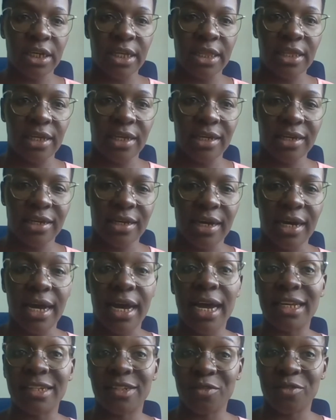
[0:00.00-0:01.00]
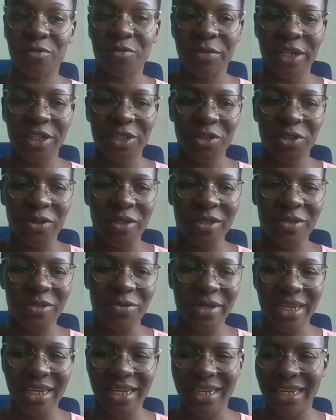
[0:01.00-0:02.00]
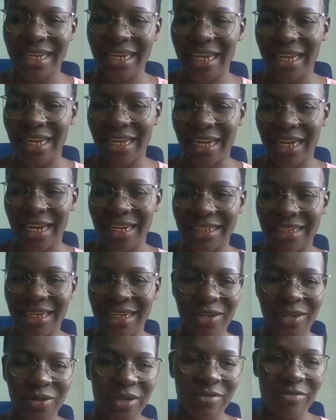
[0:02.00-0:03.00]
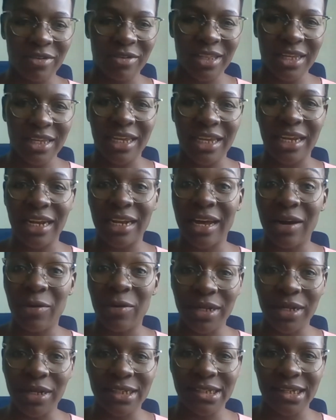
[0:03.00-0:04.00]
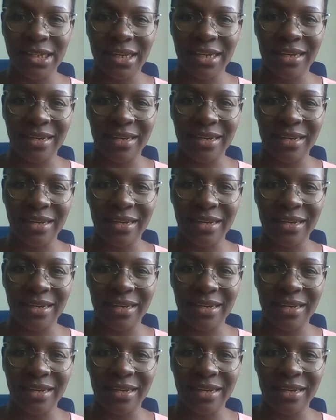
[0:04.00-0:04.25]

I think, as you've mentioned, we clearly can't handle everything in an hour's